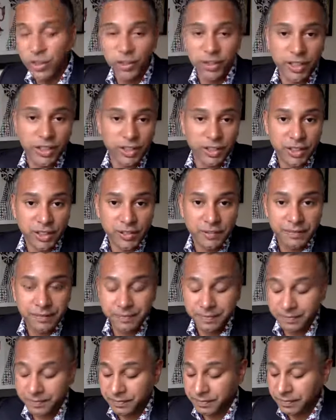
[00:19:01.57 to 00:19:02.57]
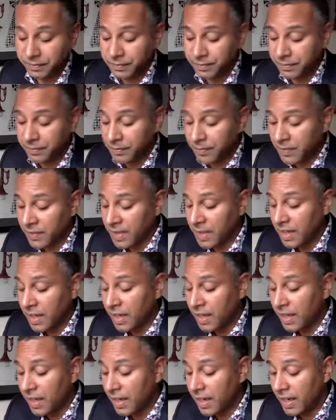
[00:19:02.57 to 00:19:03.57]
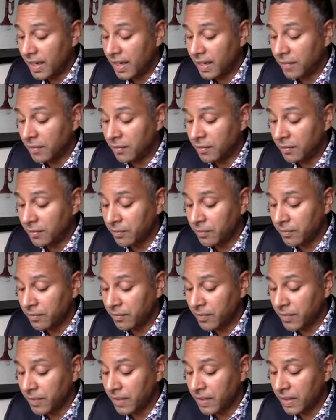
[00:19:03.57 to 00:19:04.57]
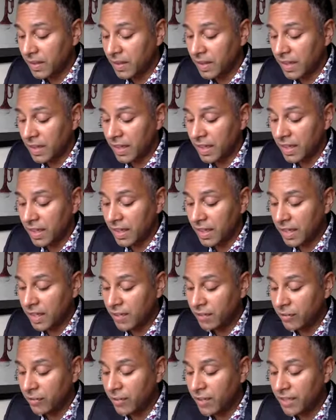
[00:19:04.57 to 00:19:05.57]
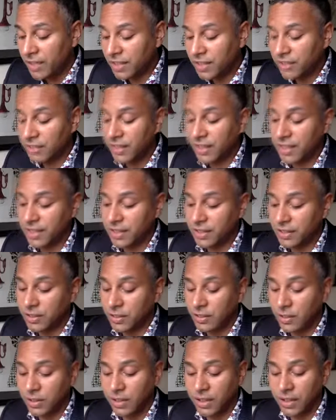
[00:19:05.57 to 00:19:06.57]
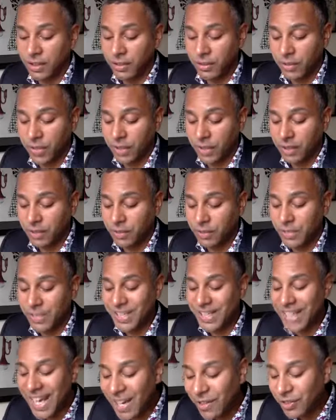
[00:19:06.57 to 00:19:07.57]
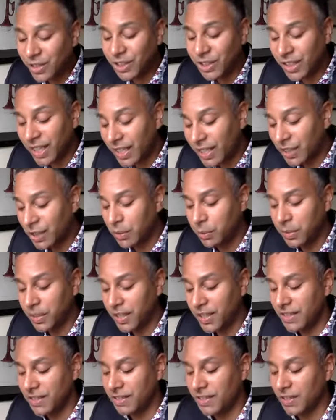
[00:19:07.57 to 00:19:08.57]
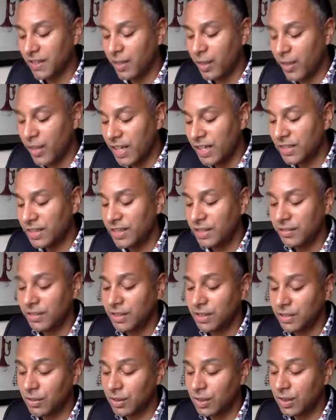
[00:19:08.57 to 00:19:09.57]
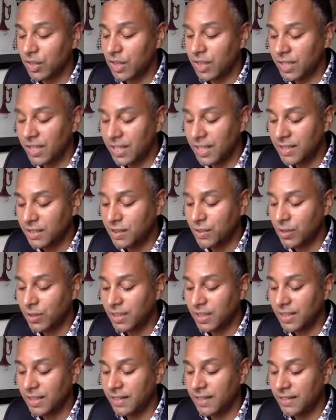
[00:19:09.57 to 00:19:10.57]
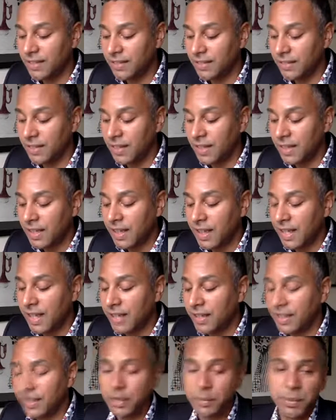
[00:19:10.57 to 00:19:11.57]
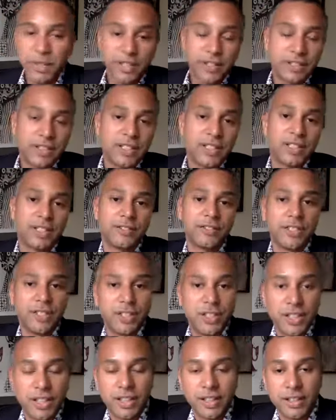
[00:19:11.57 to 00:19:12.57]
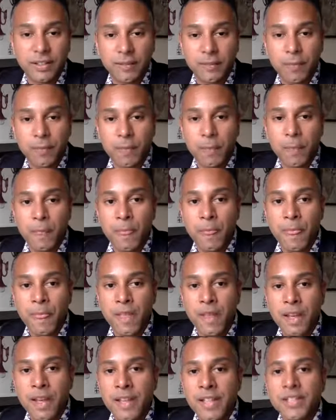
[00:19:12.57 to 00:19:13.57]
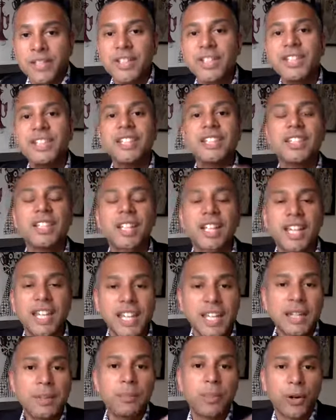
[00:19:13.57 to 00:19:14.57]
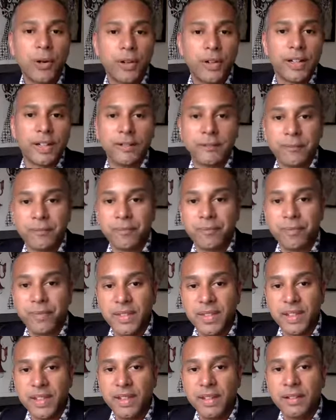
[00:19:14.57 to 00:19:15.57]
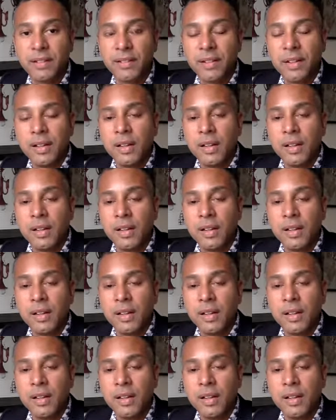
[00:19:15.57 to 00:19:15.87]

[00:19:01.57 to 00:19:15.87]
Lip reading: treasure, reintegrates into ordinary world, but now a changed person thanks to his ordeal and the experiences of his journey. So this is the key point. Yeah.